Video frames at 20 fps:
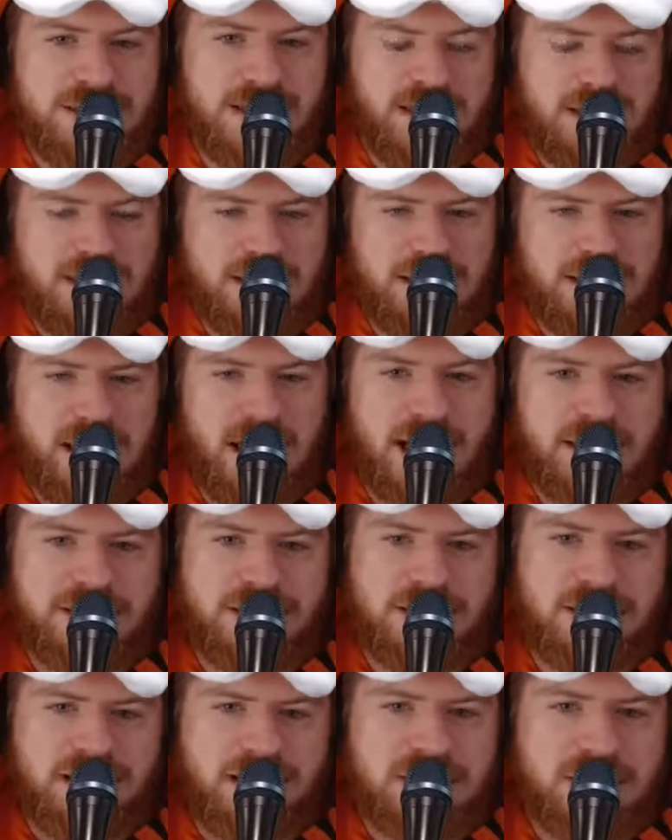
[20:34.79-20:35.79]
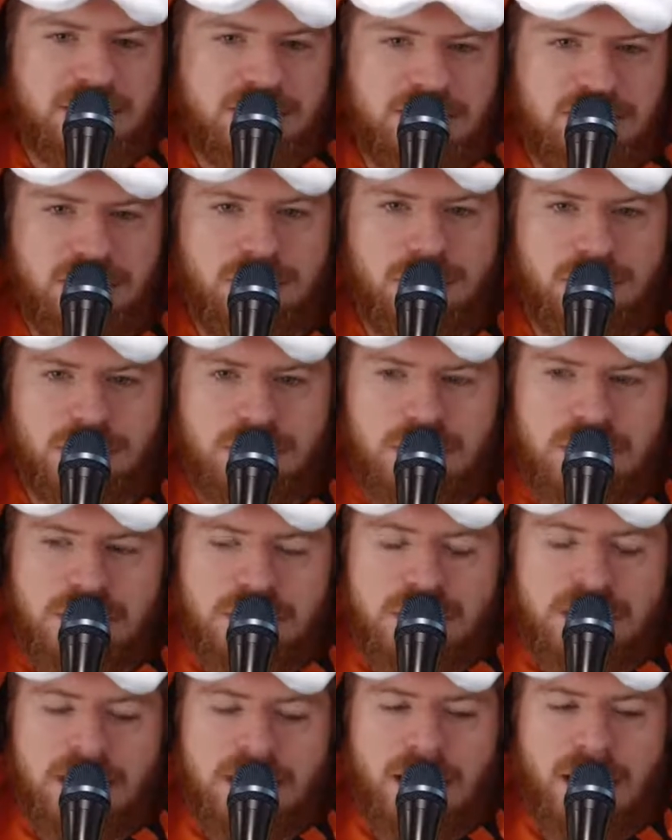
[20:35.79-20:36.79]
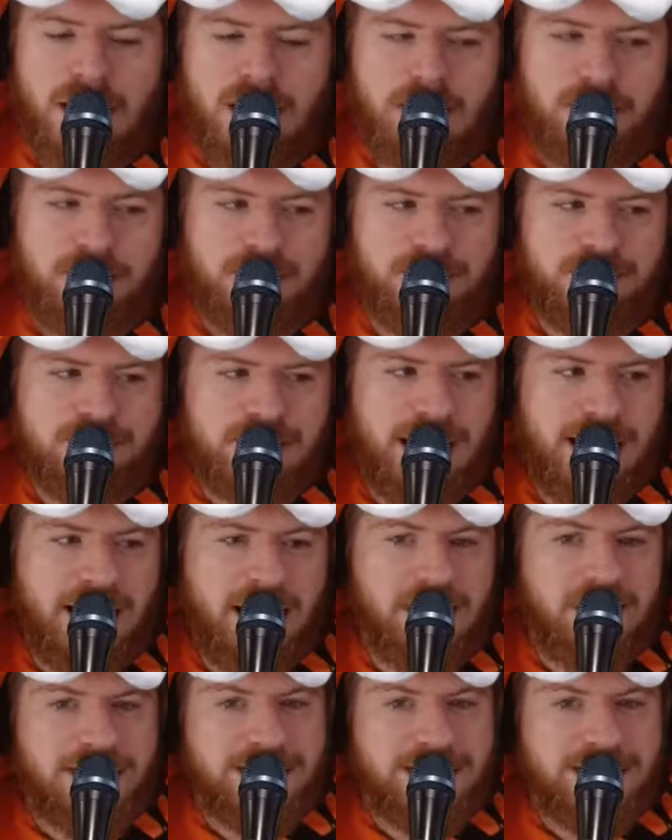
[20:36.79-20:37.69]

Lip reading: taking action against you? And